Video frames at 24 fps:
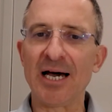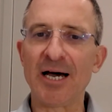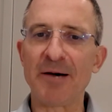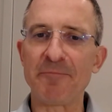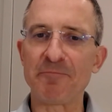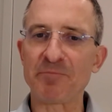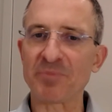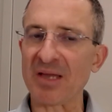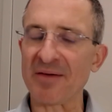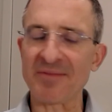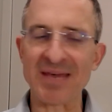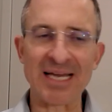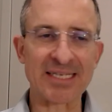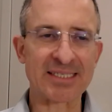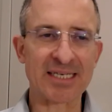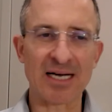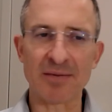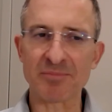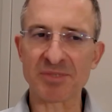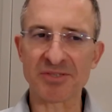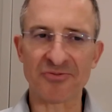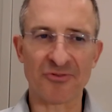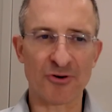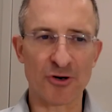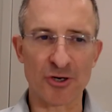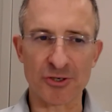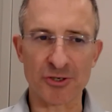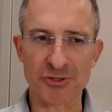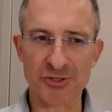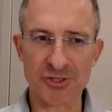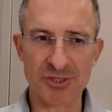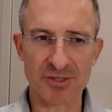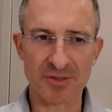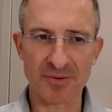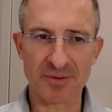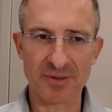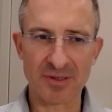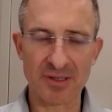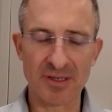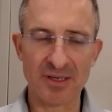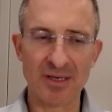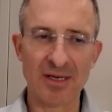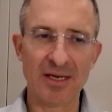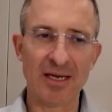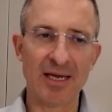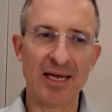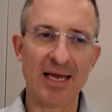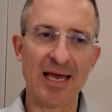um, that comes first
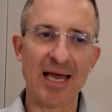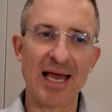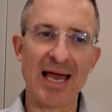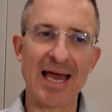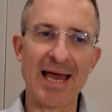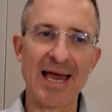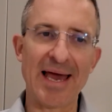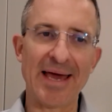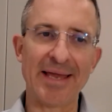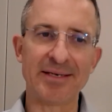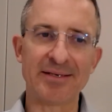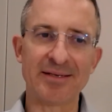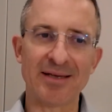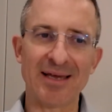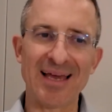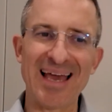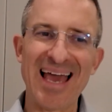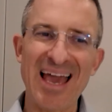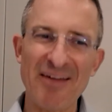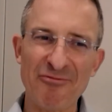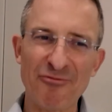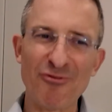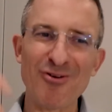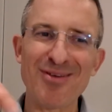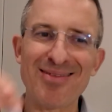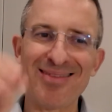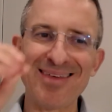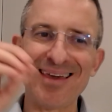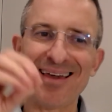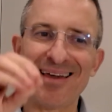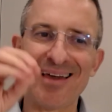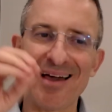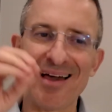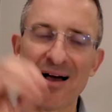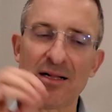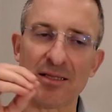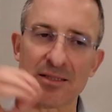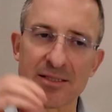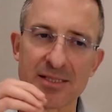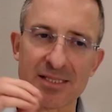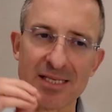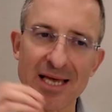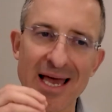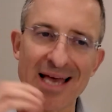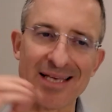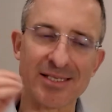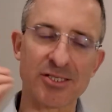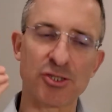and everything
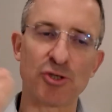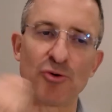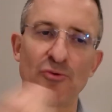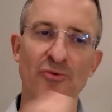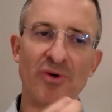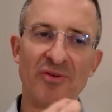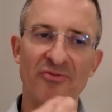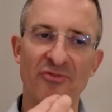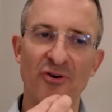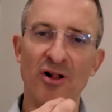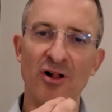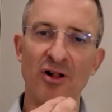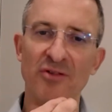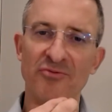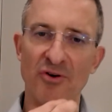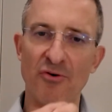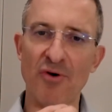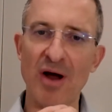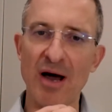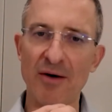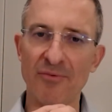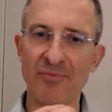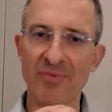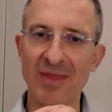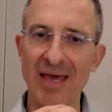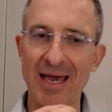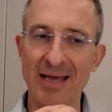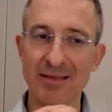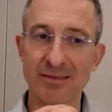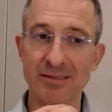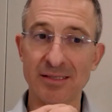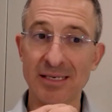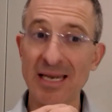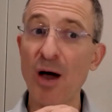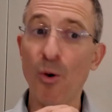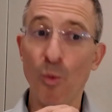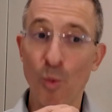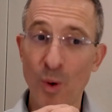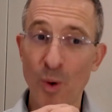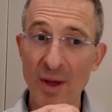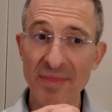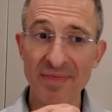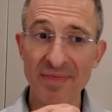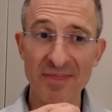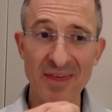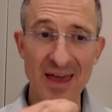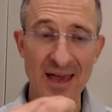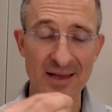else has to revolve around that now
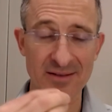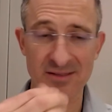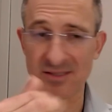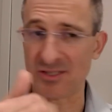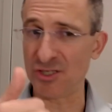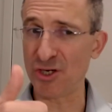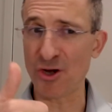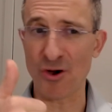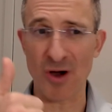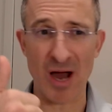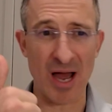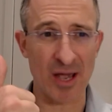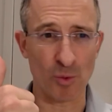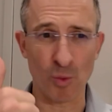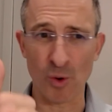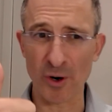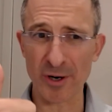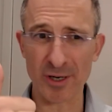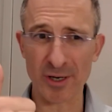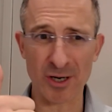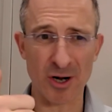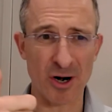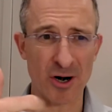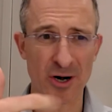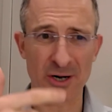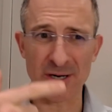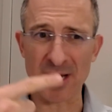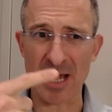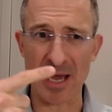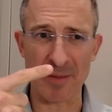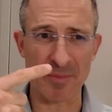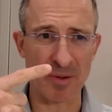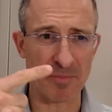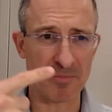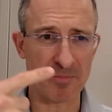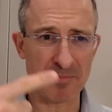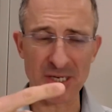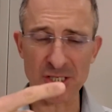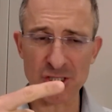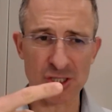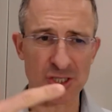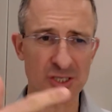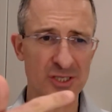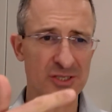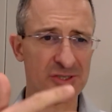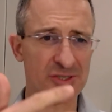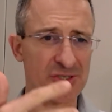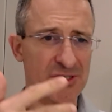with that you know i work hard i'm
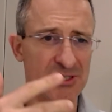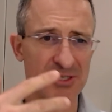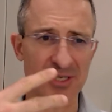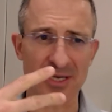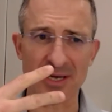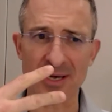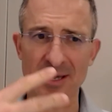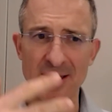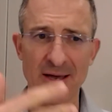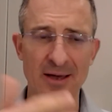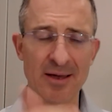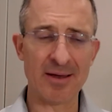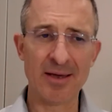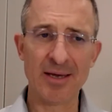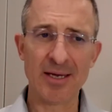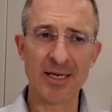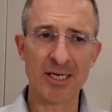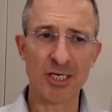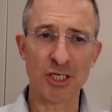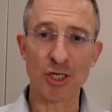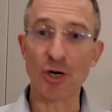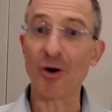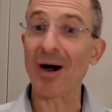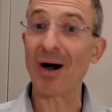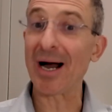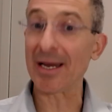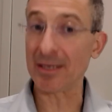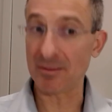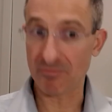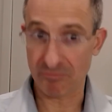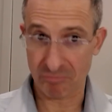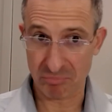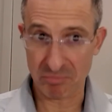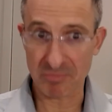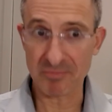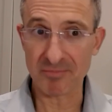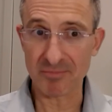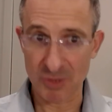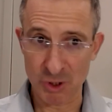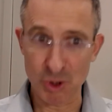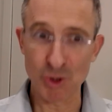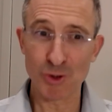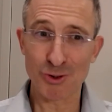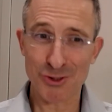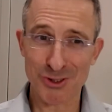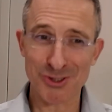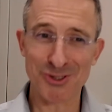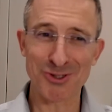ambitious uh, you know i
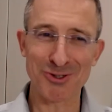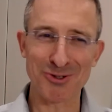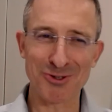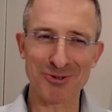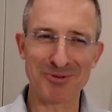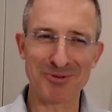used